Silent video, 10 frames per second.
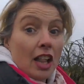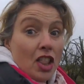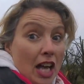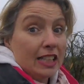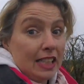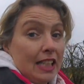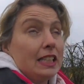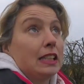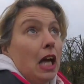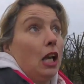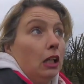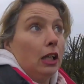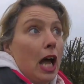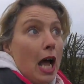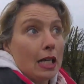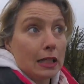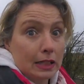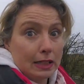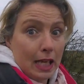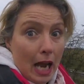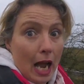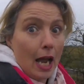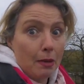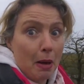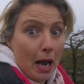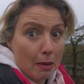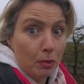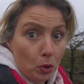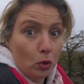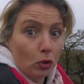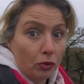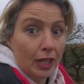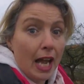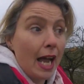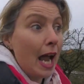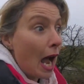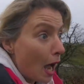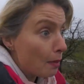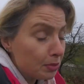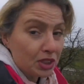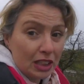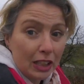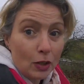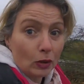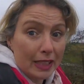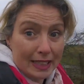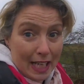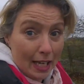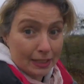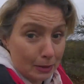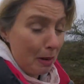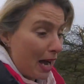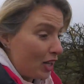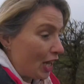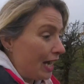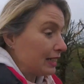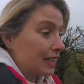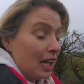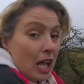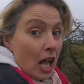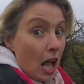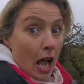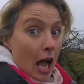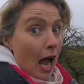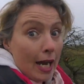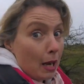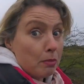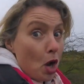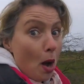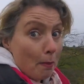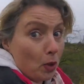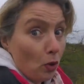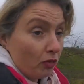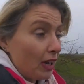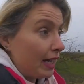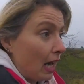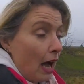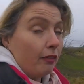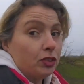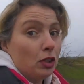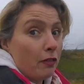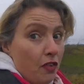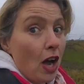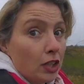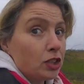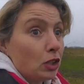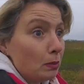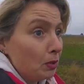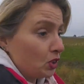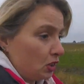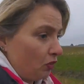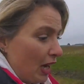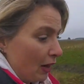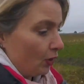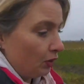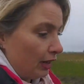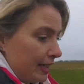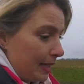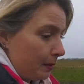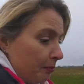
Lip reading: That is the last time I move, and I absolutely stand by that. I am not moving. I've done far too much of that already.